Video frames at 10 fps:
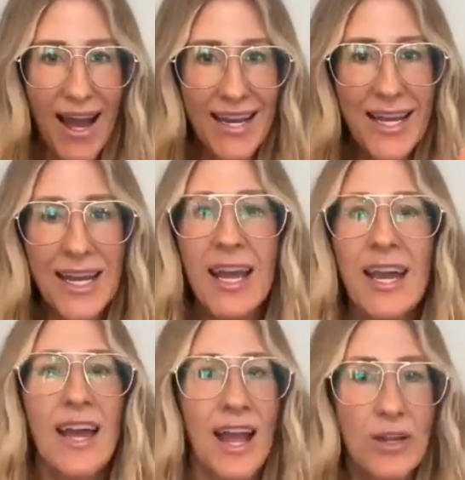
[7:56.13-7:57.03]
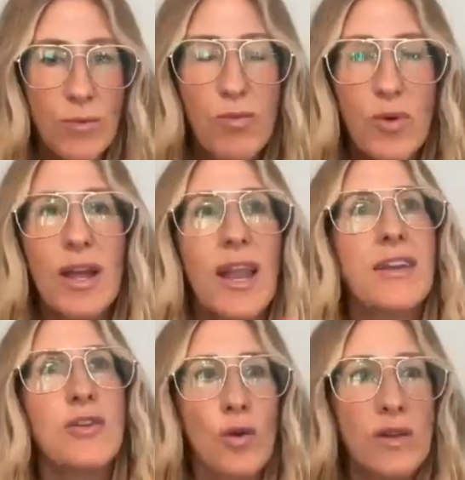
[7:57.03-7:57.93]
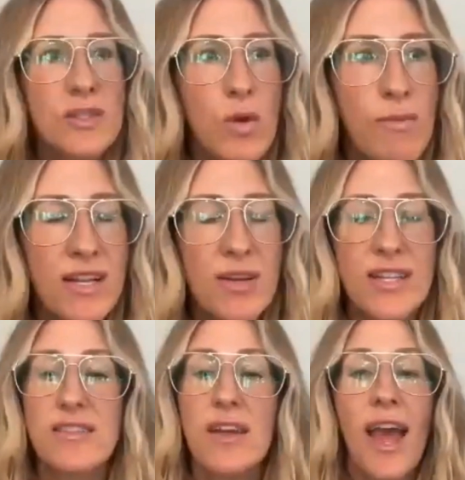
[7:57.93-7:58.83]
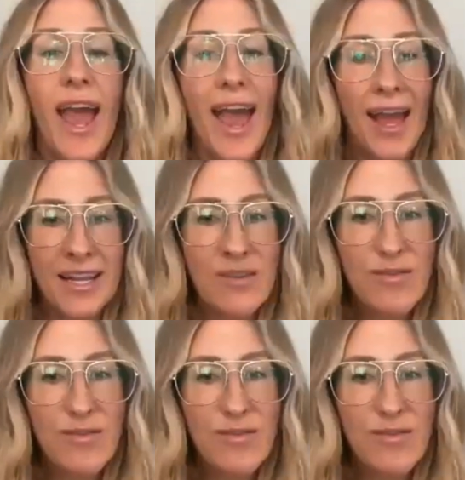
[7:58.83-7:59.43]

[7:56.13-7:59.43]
hiding and I notice women, it's adding